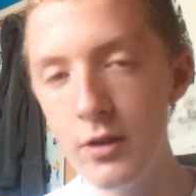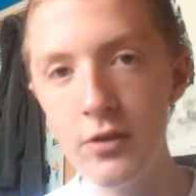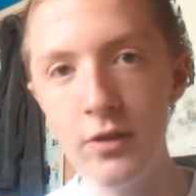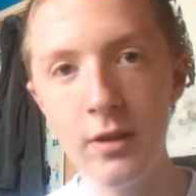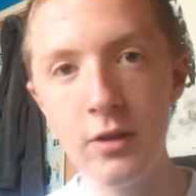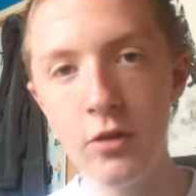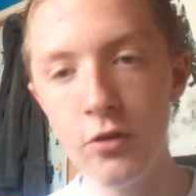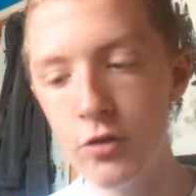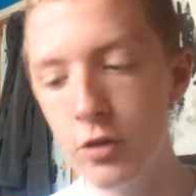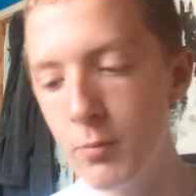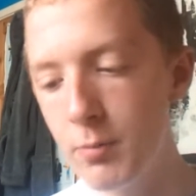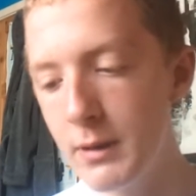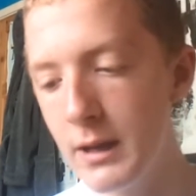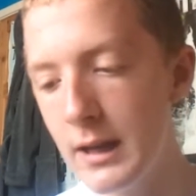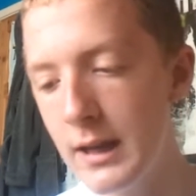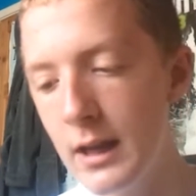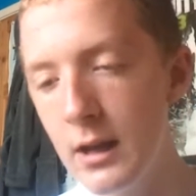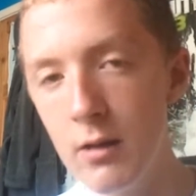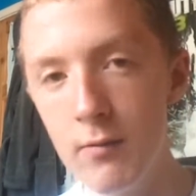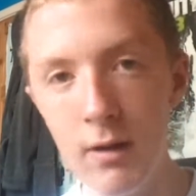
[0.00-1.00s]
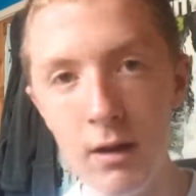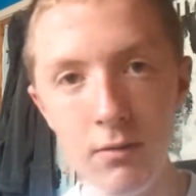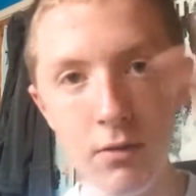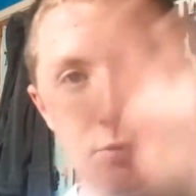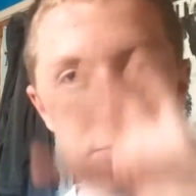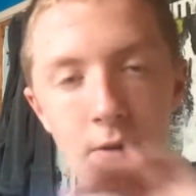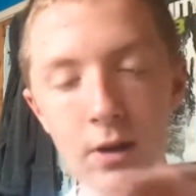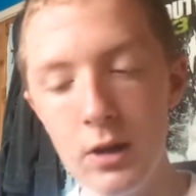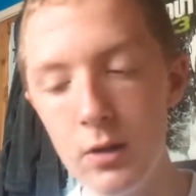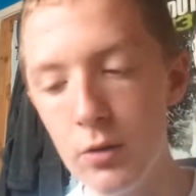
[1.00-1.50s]
There should be a link around
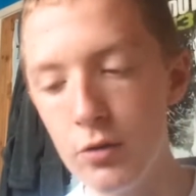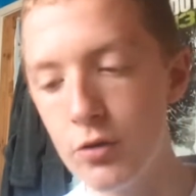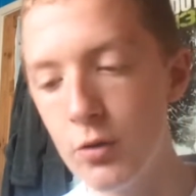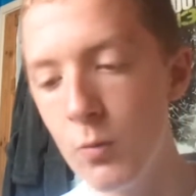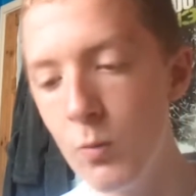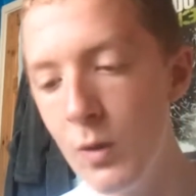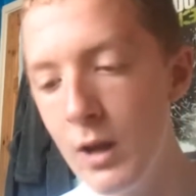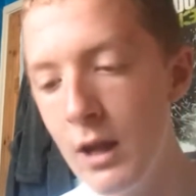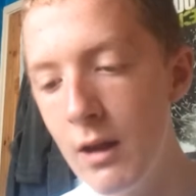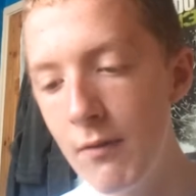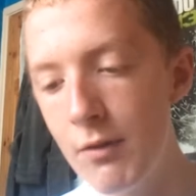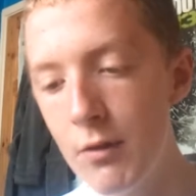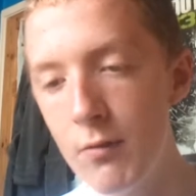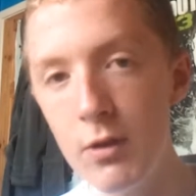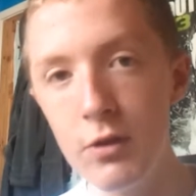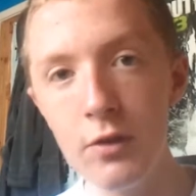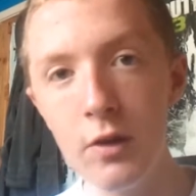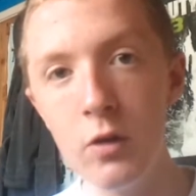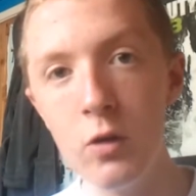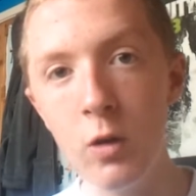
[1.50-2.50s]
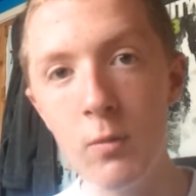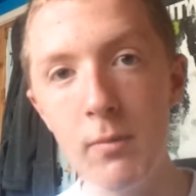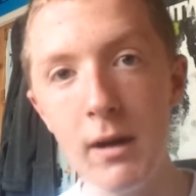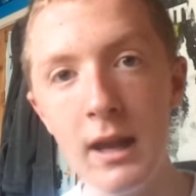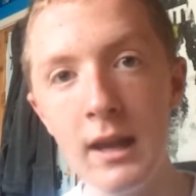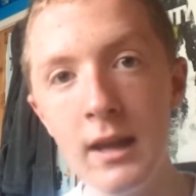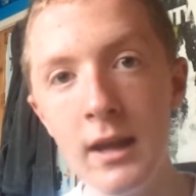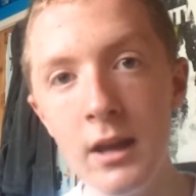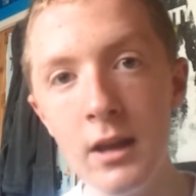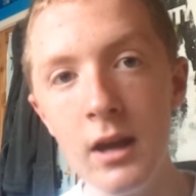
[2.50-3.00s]
this video somewhere. If there isn't, come
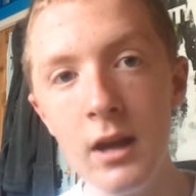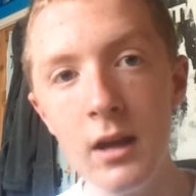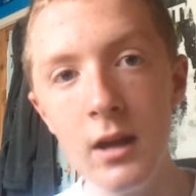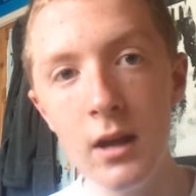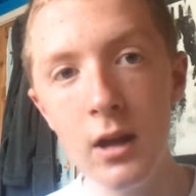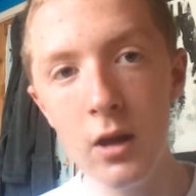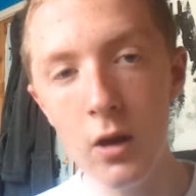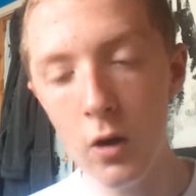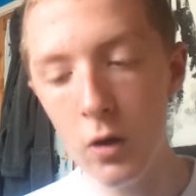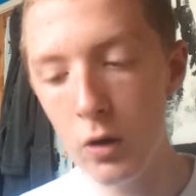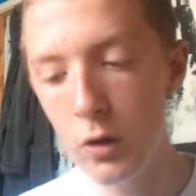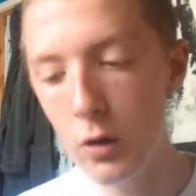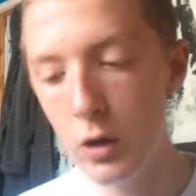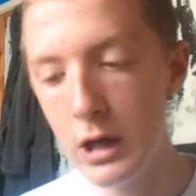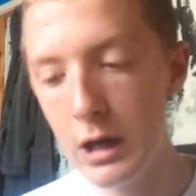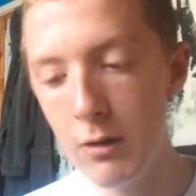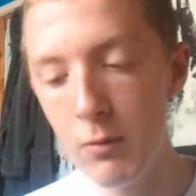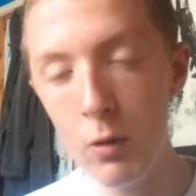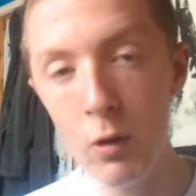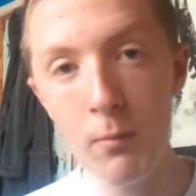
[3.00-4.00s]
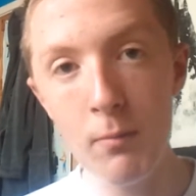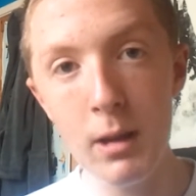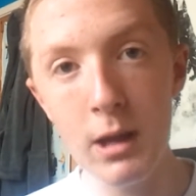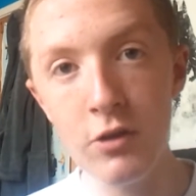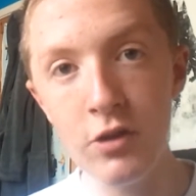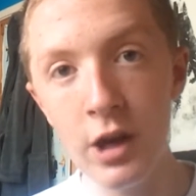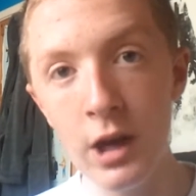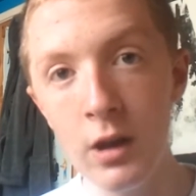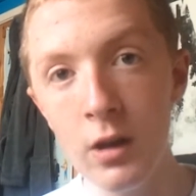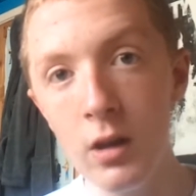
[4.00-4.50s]
back later or look out on
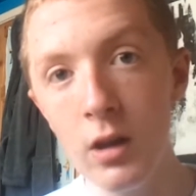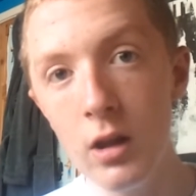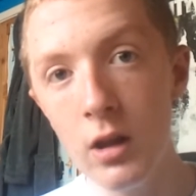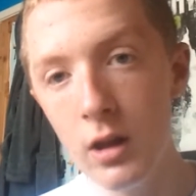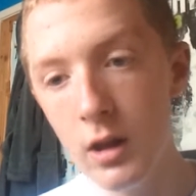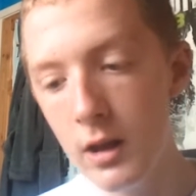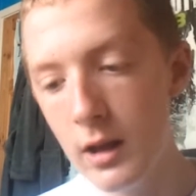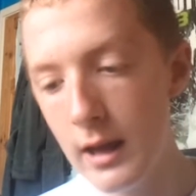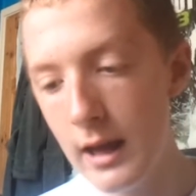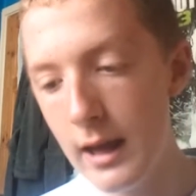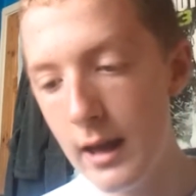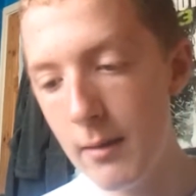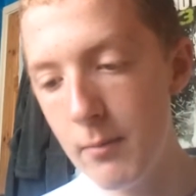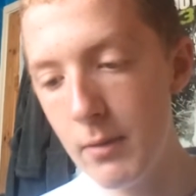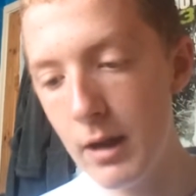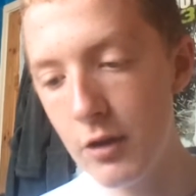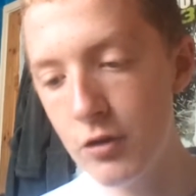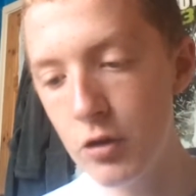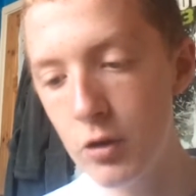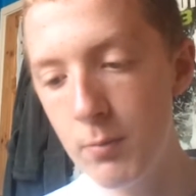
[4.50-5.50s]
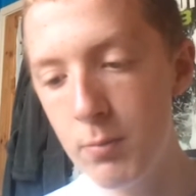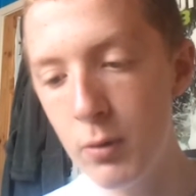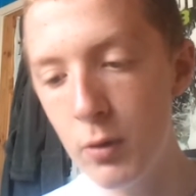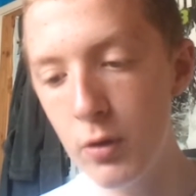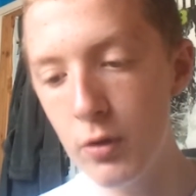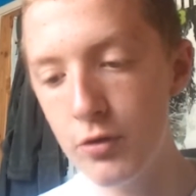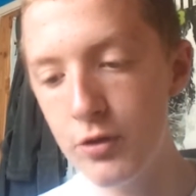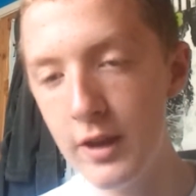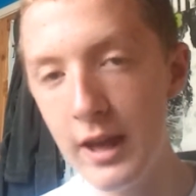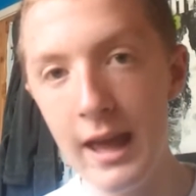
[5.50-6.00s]
my channel. I should
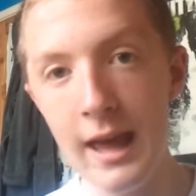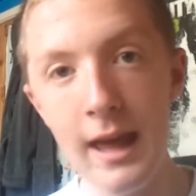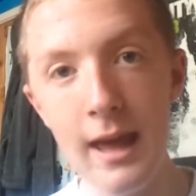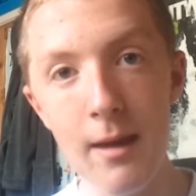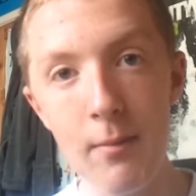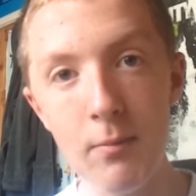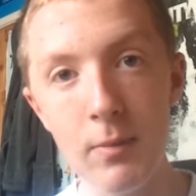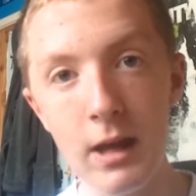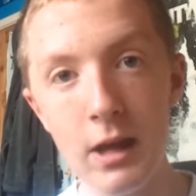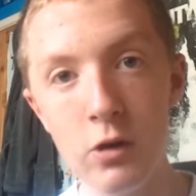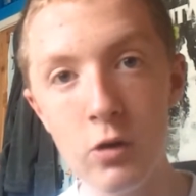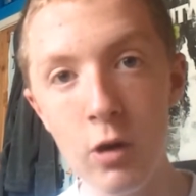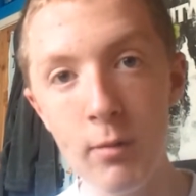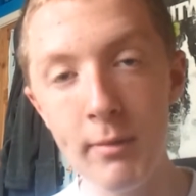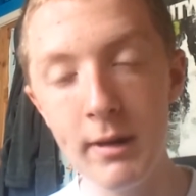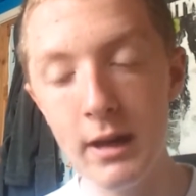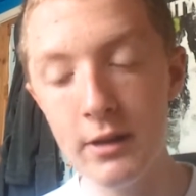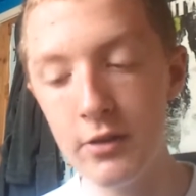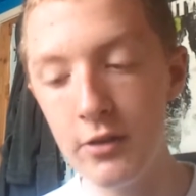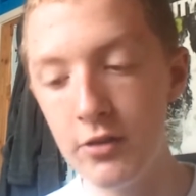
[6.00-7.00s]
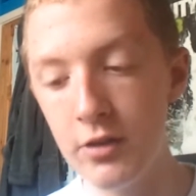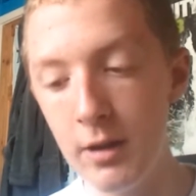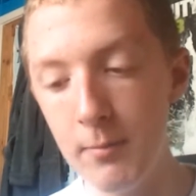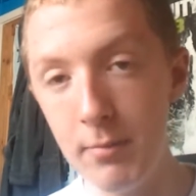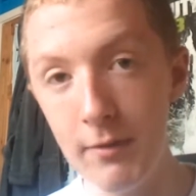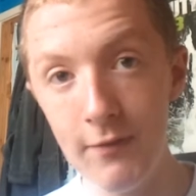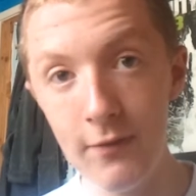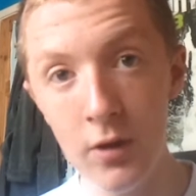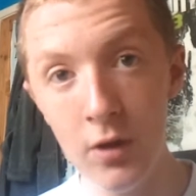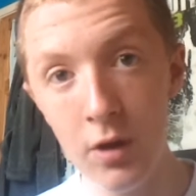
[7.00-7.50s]
post a comment, as I
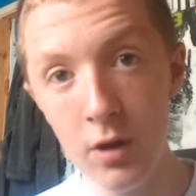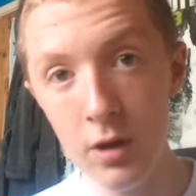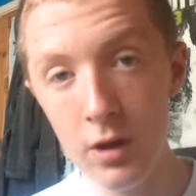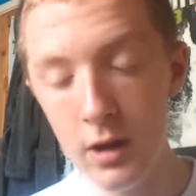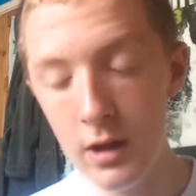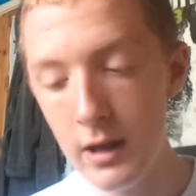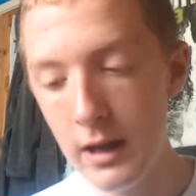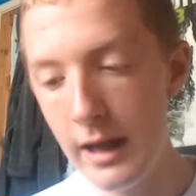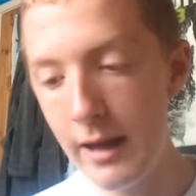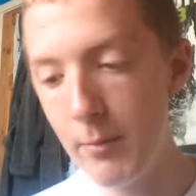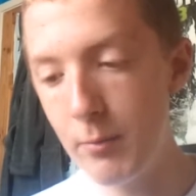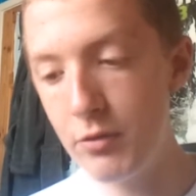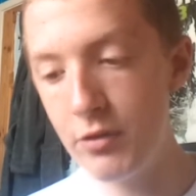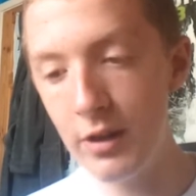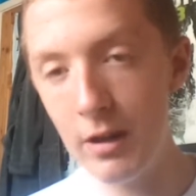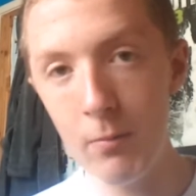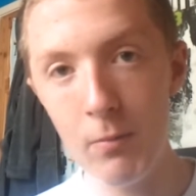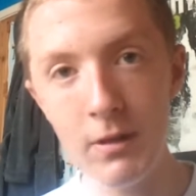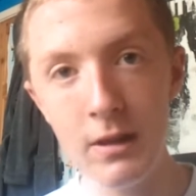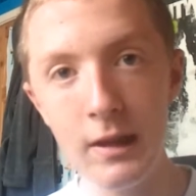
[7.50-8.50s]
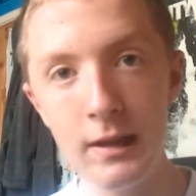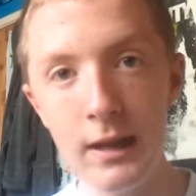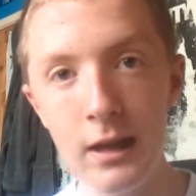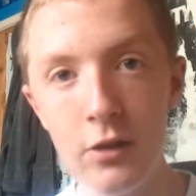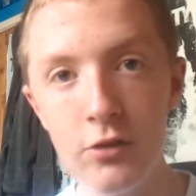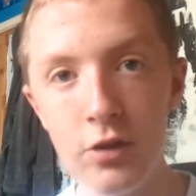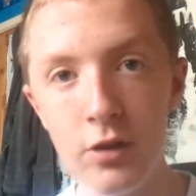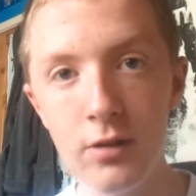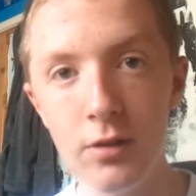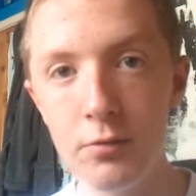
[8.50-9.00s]
said before, saying when the
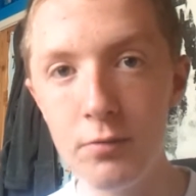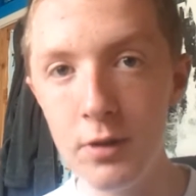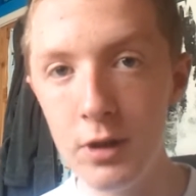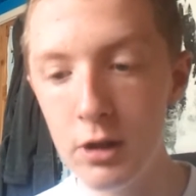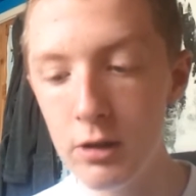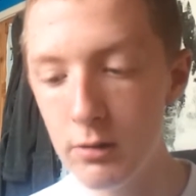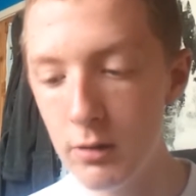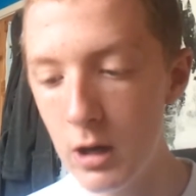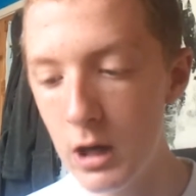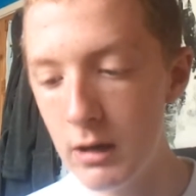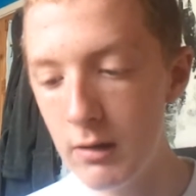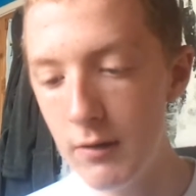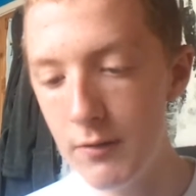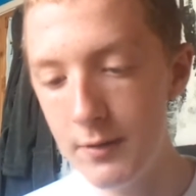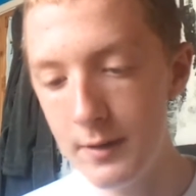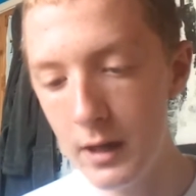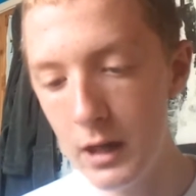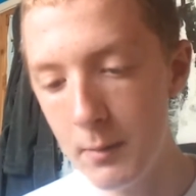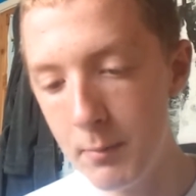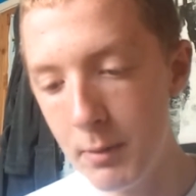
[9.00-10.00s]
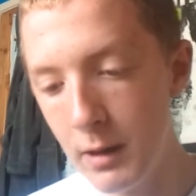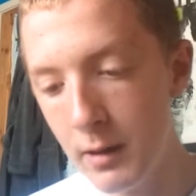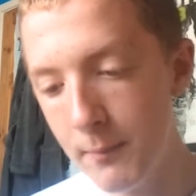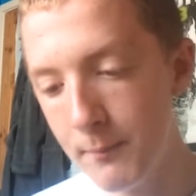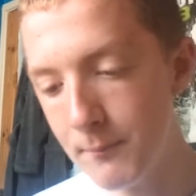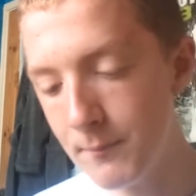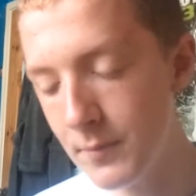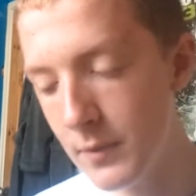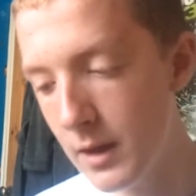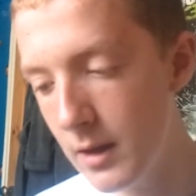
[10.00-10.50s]
links on this video are available.